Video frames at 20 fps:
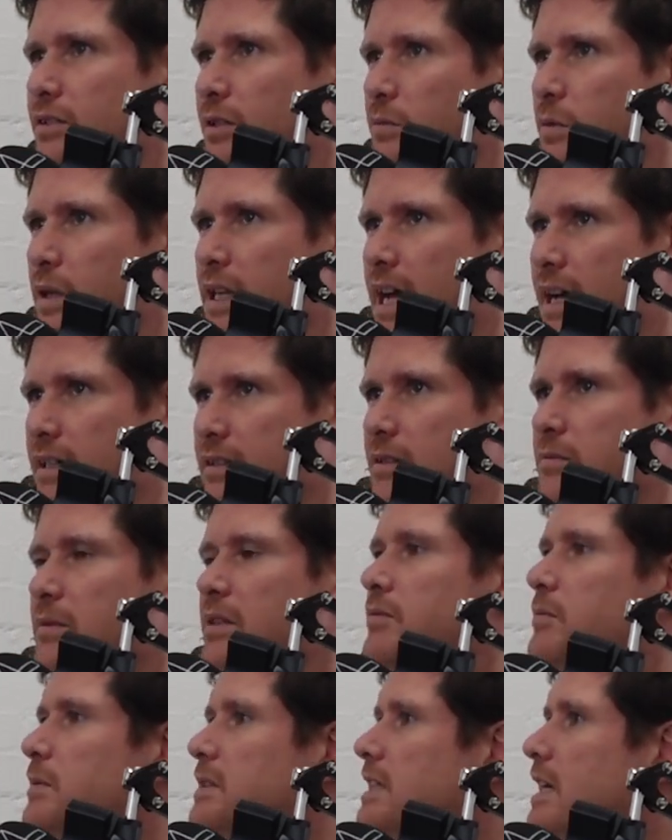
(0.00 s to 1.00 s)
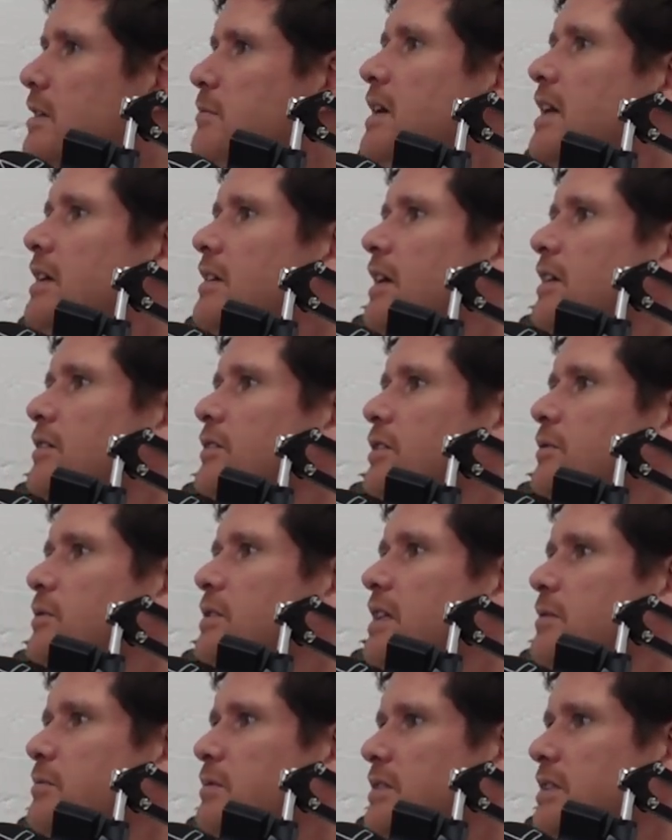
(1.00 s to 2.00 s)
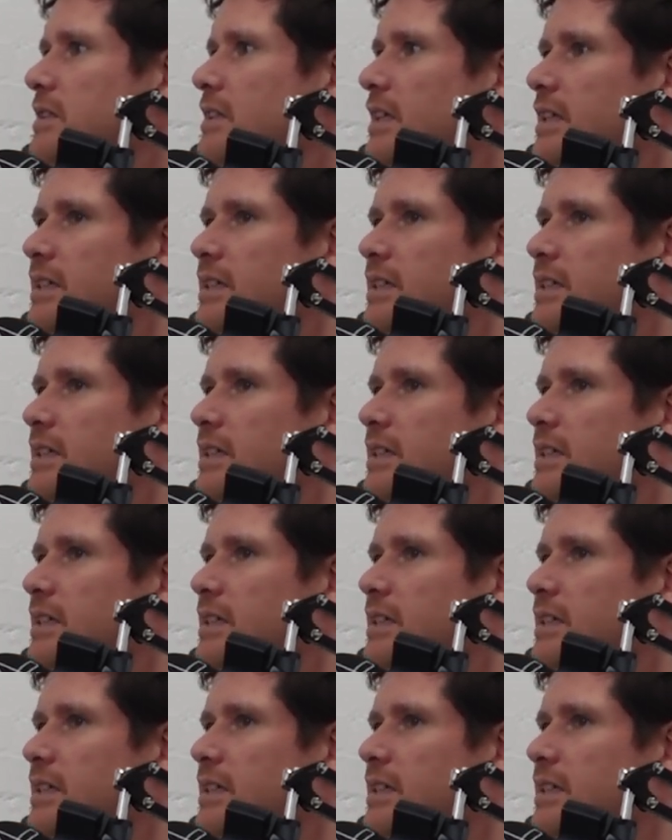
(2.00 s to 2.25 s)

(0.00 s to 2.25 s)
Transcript: so we had somebody from a tech background who was able to.